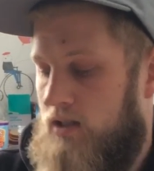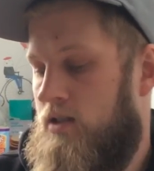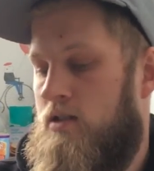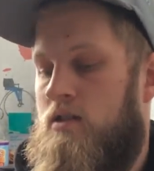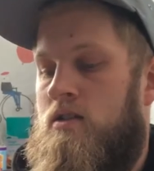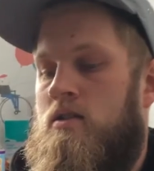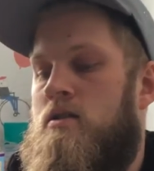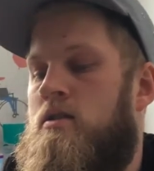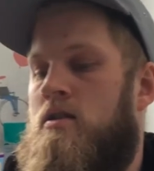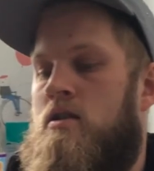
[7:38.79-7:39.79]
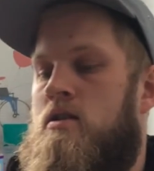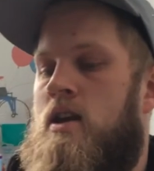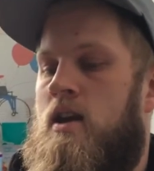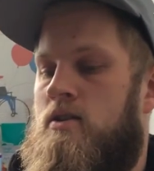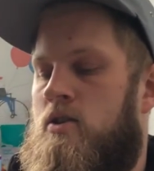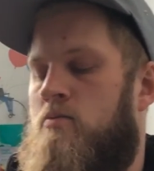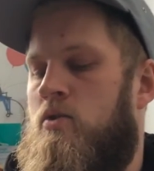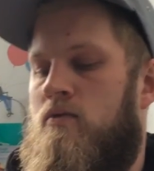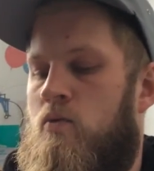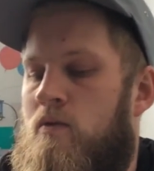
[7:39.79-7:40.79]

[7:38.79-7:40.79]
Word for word: was very lucky. I yeah, so bought it for